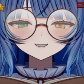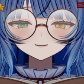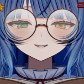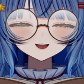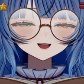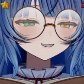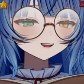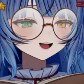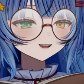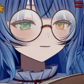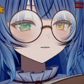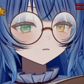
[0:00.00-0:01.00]
depending on the
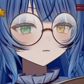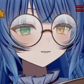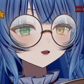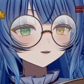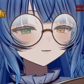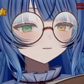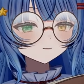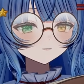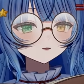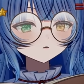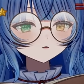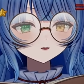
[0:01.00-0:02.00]
game rule set, but
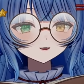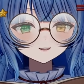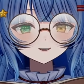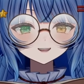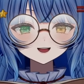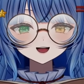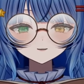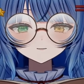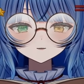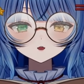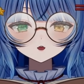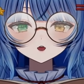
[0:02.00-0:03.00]
usually
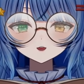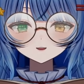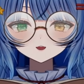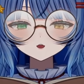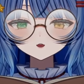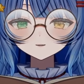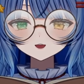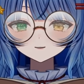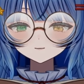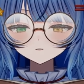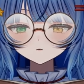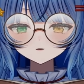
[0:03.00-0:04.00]
DM, Dungeon
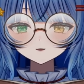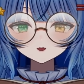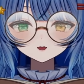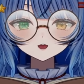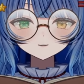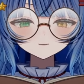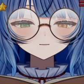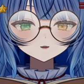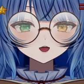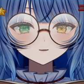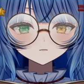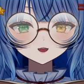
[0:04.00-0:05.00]
Master, or a GM for
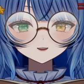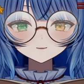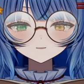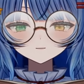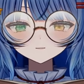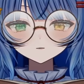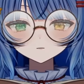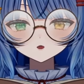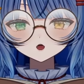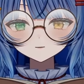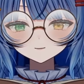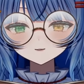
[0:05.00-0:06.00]
Game Master, the most
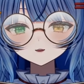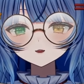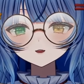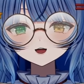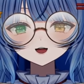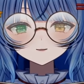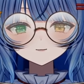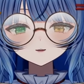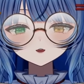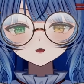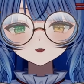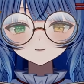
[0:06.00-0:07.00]
common, and
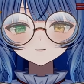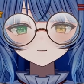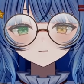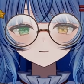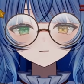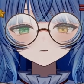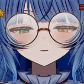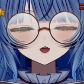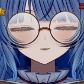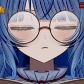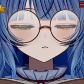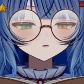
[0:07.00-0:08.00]
they
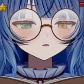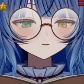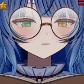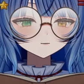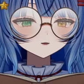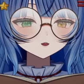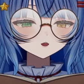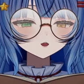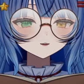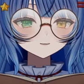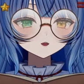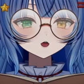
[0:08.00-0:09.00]
create the world.
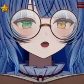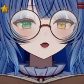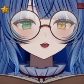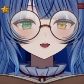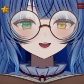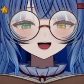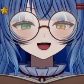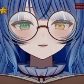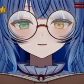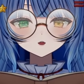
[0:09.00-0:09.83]
They inhabit